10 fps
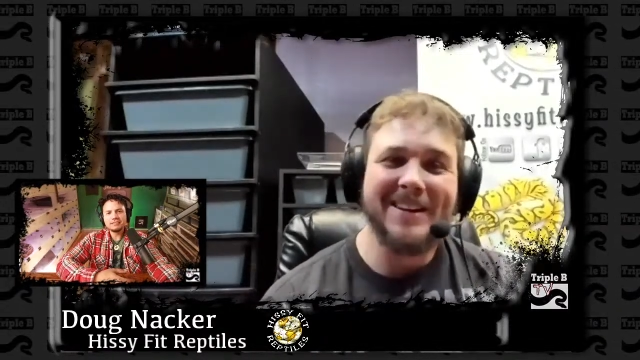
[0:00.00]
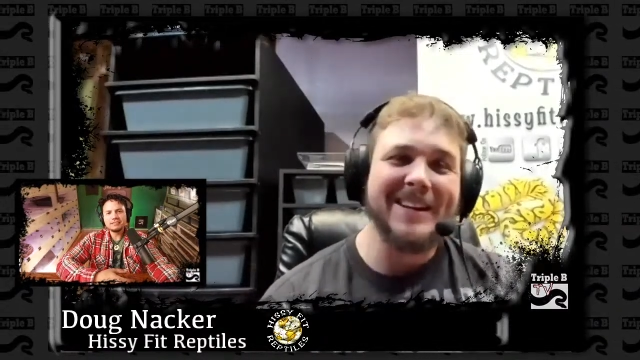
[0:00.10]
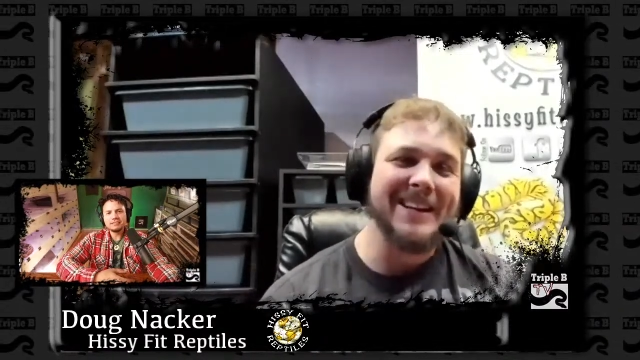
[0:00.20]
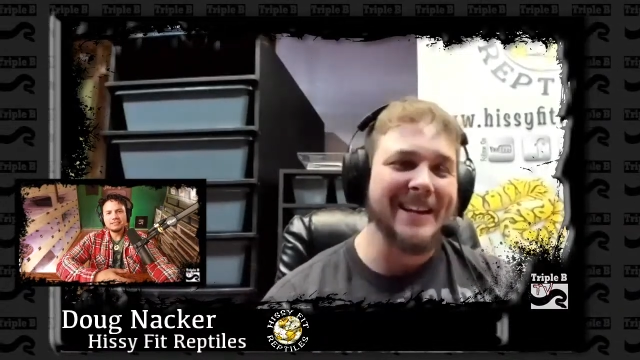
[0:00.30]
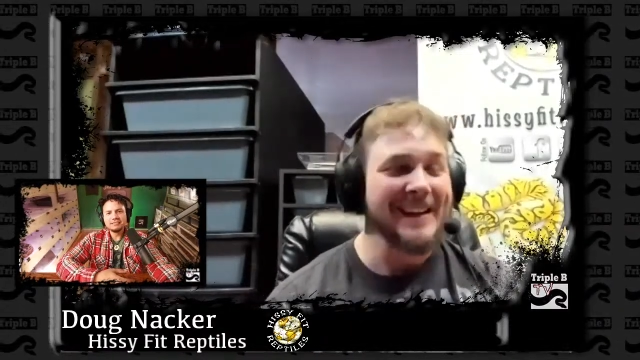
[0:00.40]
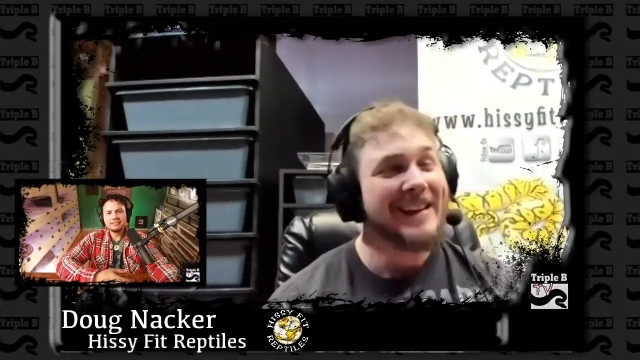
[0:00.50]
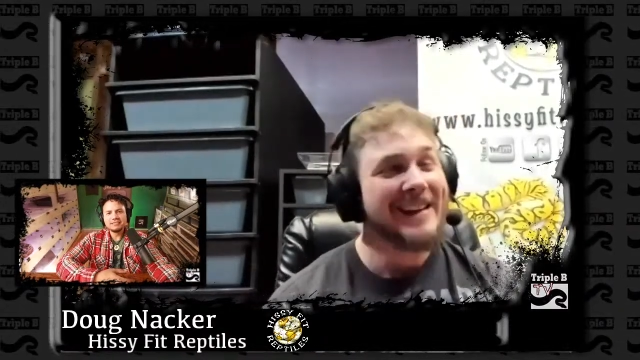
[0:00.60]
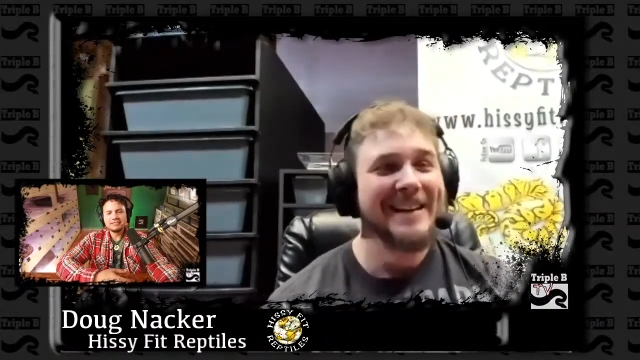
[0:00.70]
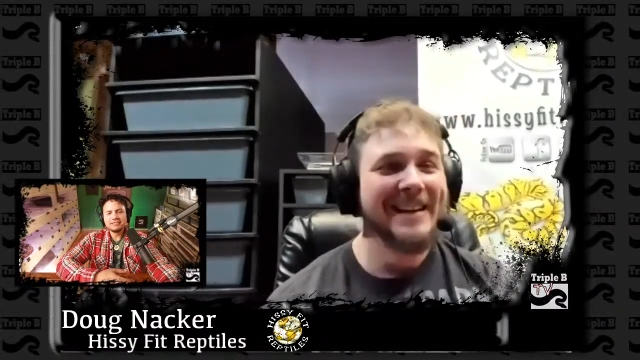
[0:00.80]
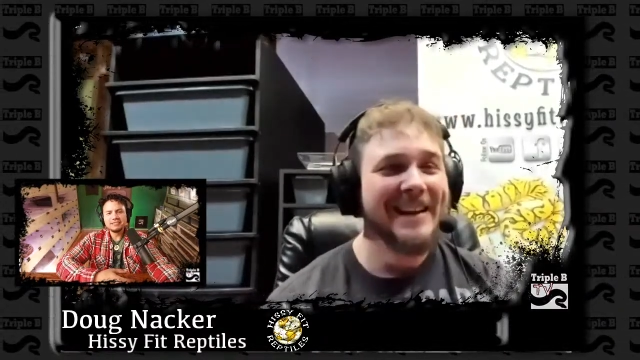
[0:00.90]

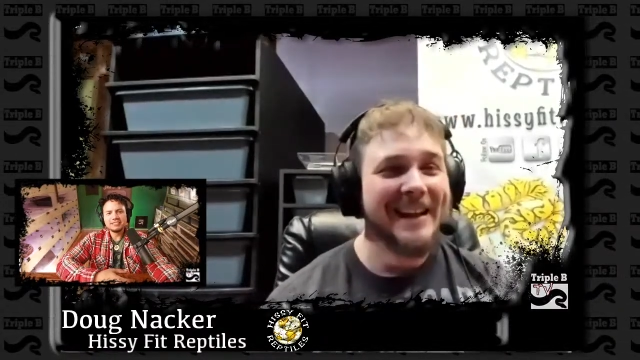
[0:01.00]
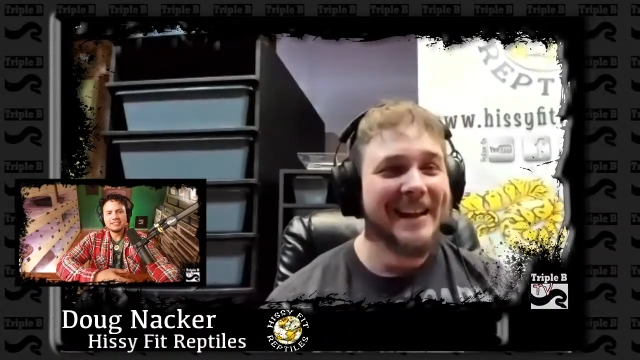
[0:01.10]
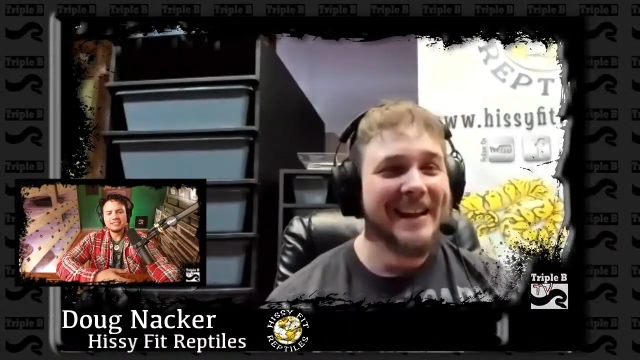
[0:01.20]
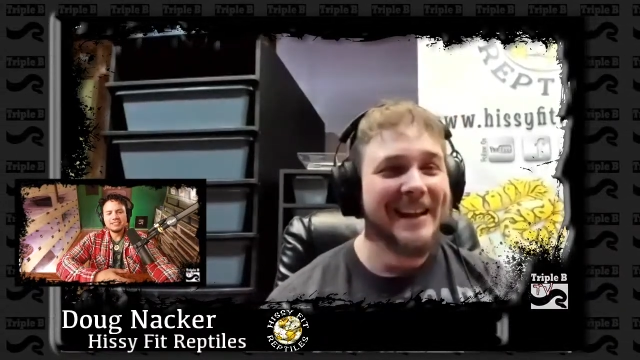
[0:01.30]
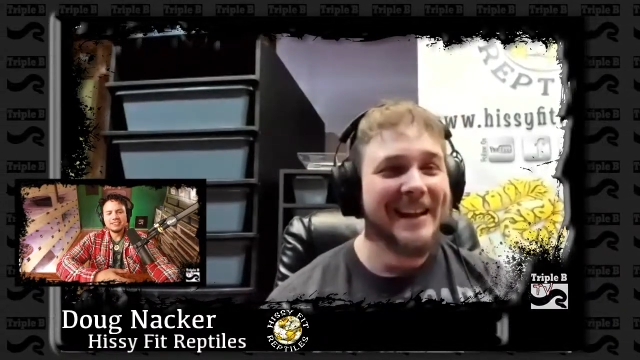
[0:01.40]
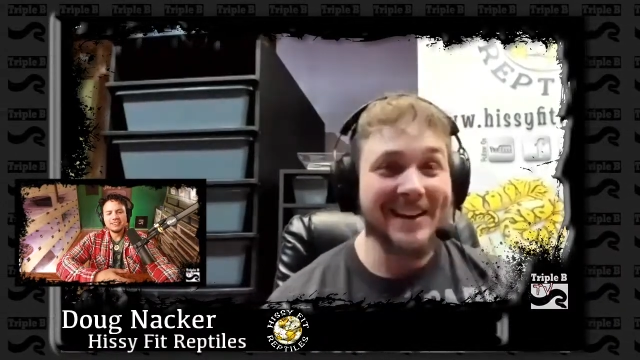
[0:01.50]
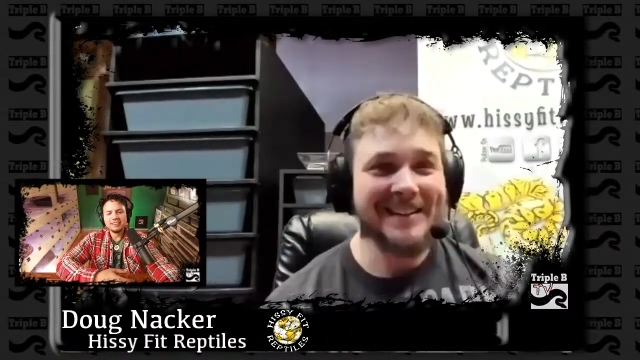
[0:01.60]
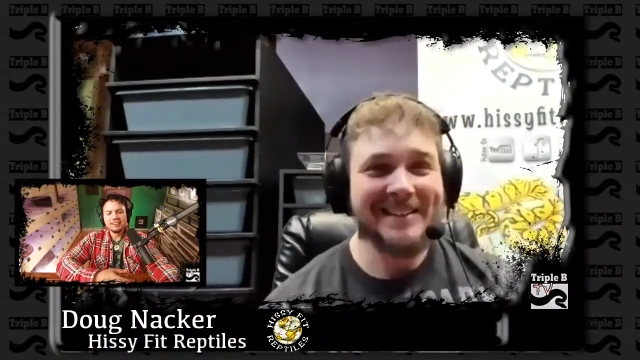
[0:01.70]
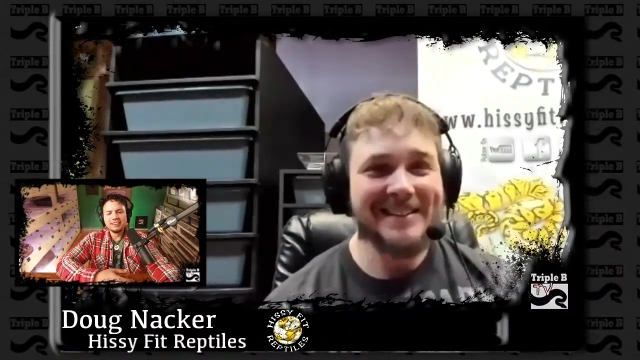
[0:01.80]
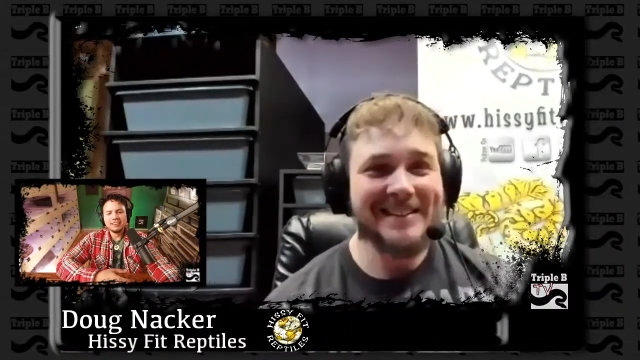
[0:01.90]

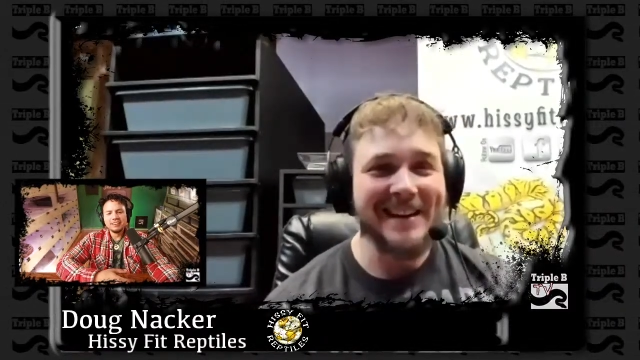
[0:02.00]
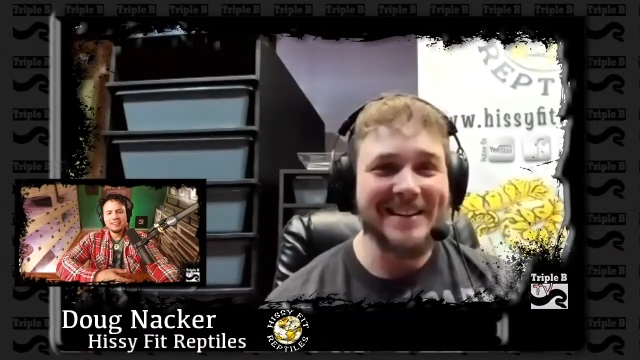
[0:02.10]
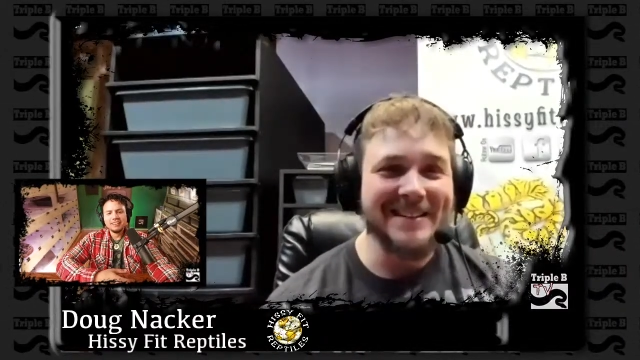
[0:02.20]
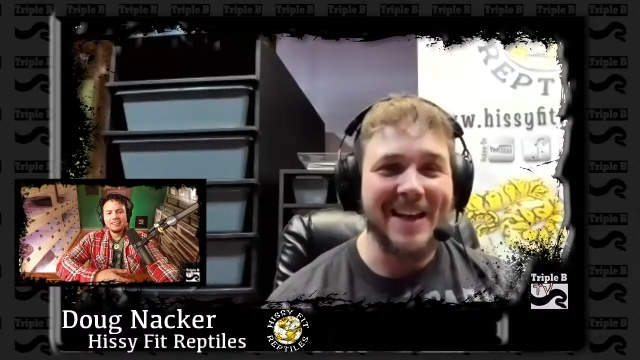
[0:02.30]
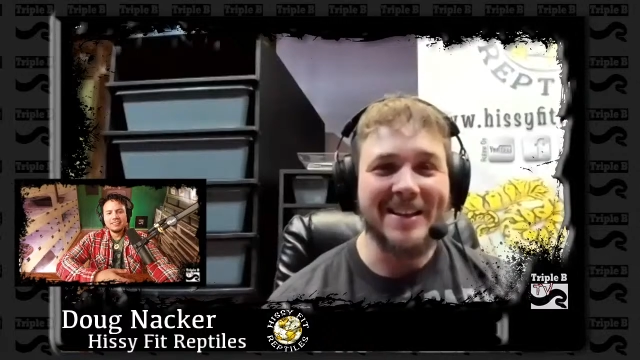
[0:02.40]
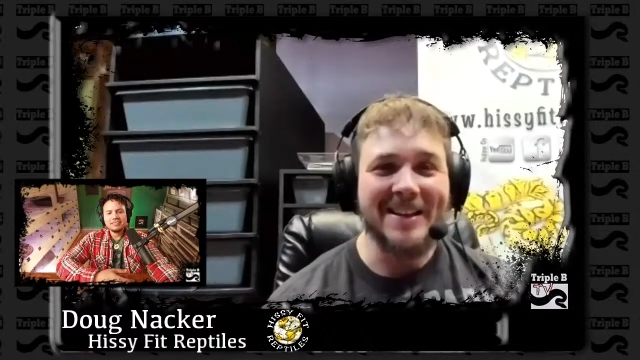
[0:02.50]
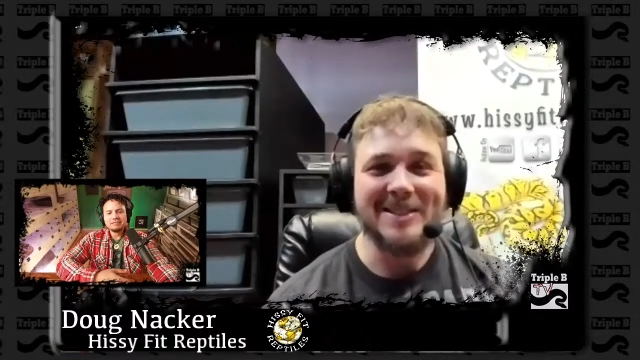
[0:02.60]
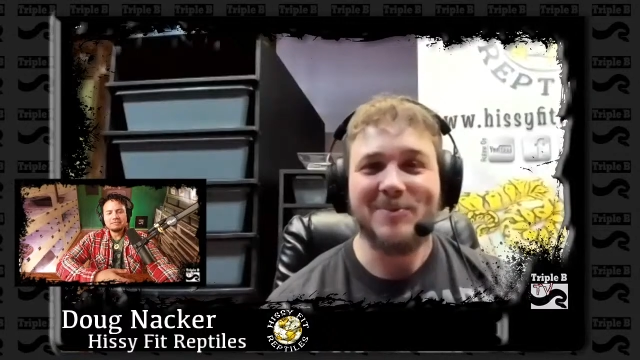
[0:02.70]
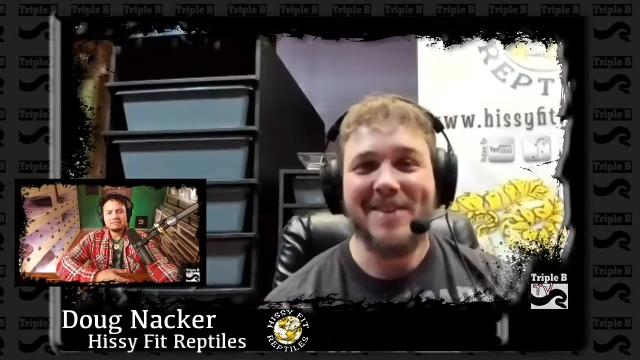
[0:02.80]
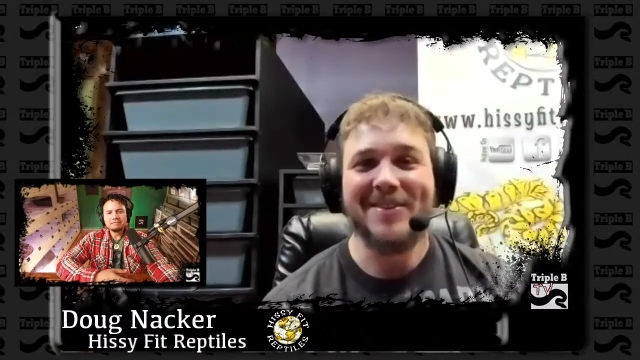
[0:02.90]
It's like not like
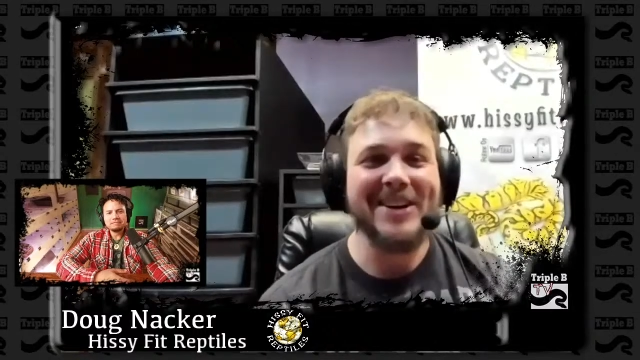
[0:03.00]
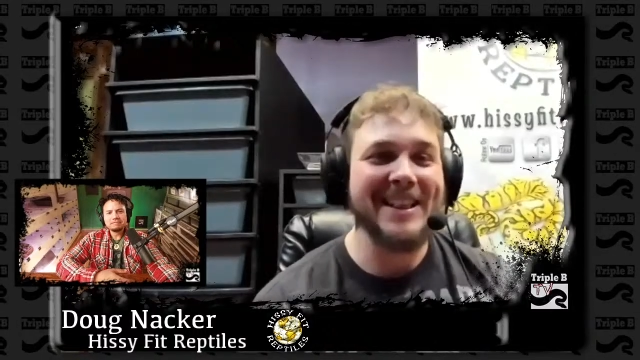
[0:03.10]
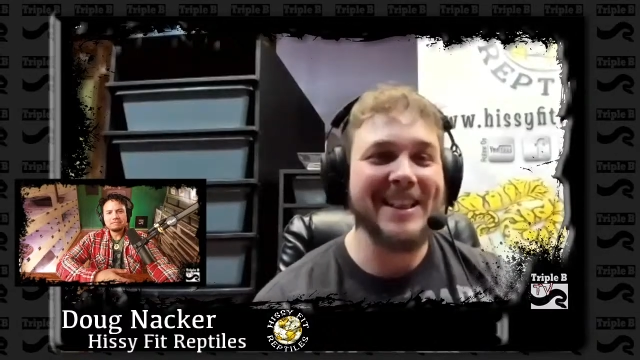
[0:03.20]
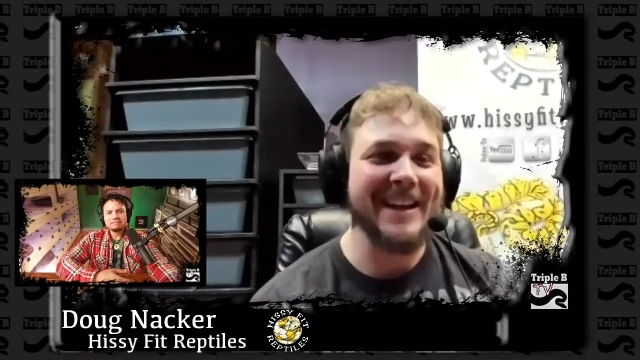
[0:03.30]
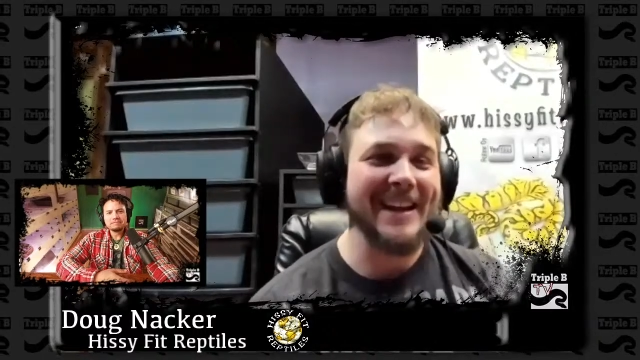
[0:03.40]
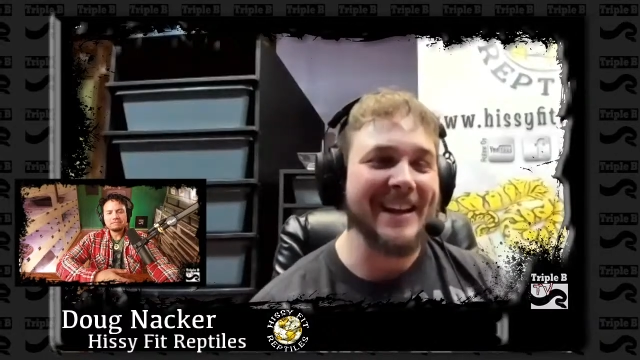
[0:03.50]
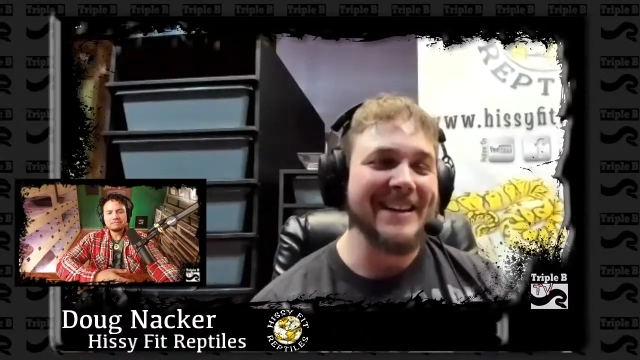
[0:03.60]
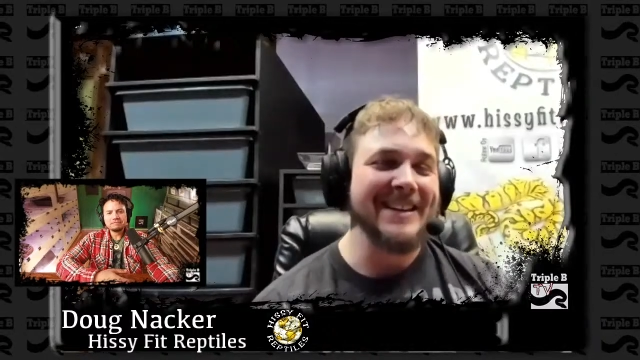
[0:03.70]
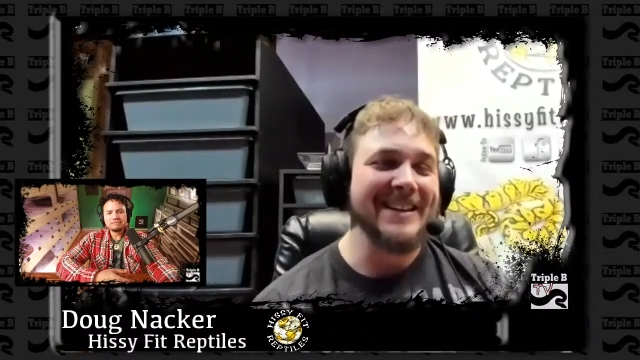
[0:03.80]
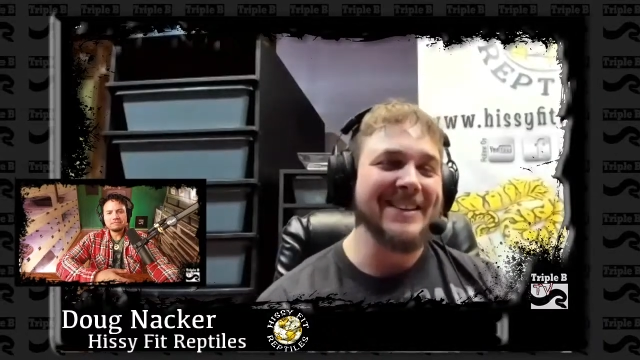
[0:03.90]
it's private or anything,
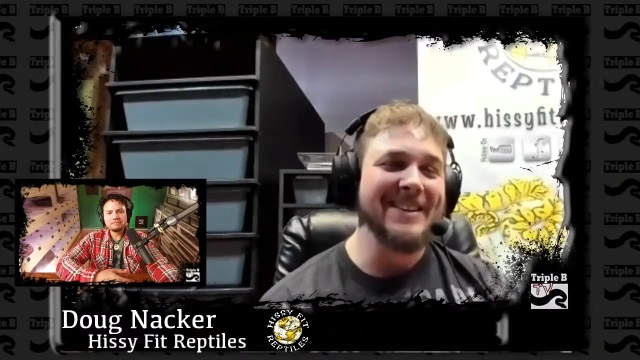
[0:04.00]
you know.